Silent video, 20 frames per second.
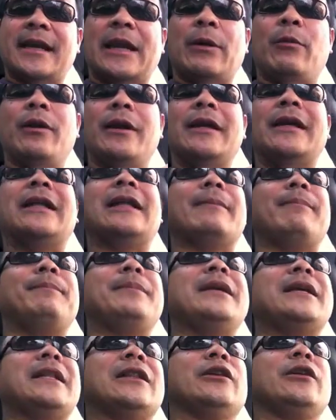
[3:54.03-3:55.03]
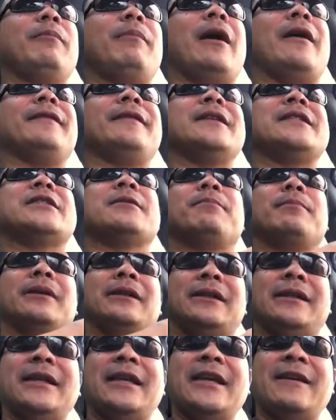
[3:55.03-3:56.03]
I want to be clear about this. The
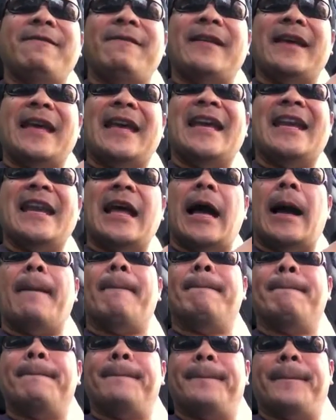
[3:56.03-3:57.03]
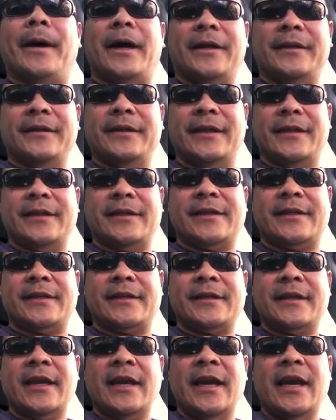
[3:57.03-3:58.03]
belief in
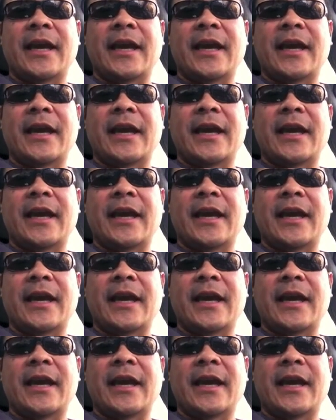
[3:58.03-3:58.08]
abundance.